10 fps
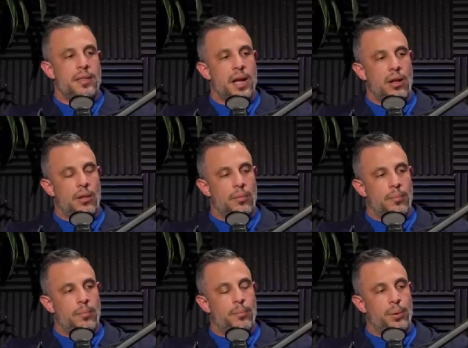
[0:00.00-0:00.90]
They'll
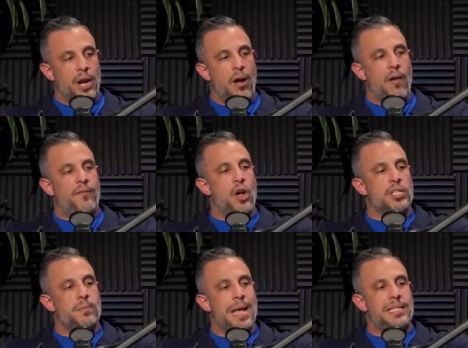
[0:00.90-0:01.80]
put out a
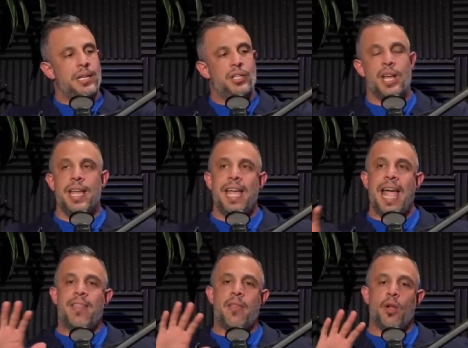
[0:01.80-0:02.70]
false message,
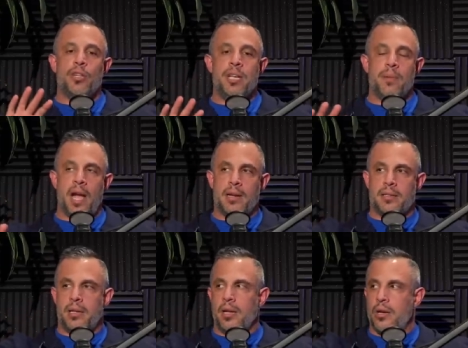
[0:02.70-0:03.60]
and then they'll
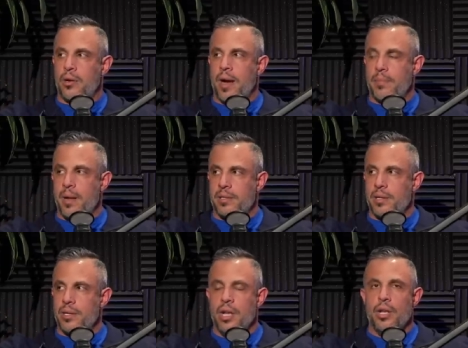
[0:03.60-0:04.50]
demonize the correct
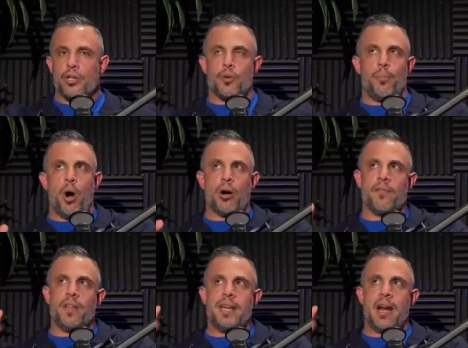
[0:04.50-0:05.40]
message. So part
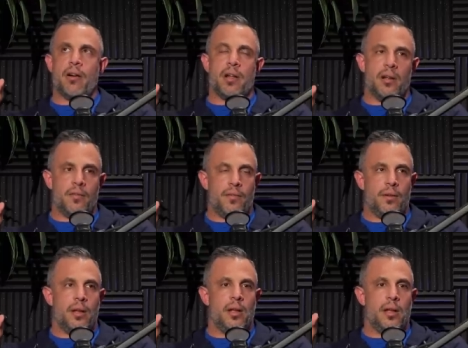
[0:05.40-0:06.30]
of the narrative
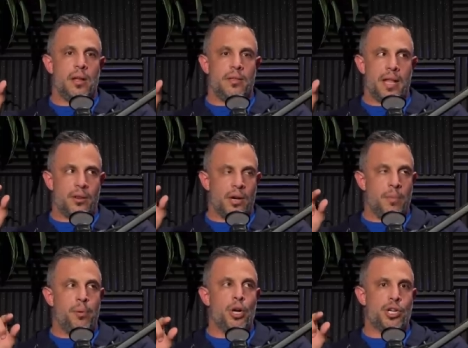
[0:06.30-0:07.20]
that they're going
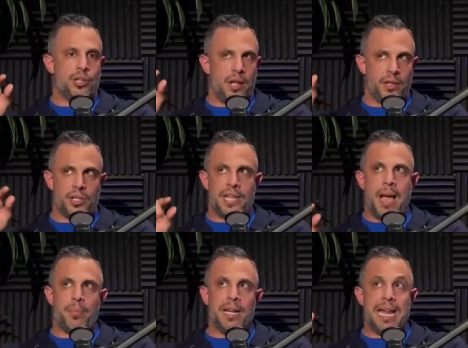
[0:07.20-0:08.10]
to push, and this is
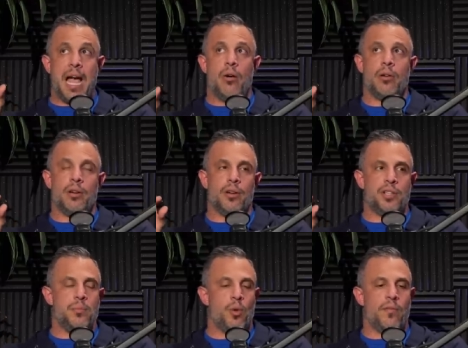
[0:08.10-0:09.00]
happening now, and you're going to
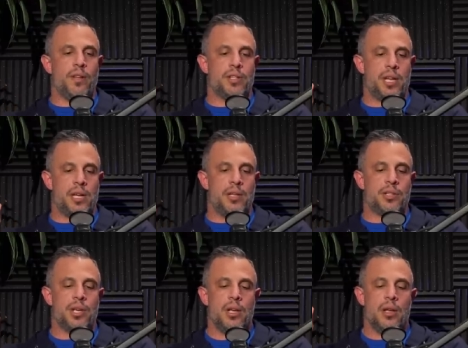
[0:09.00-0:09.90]
see more of this, is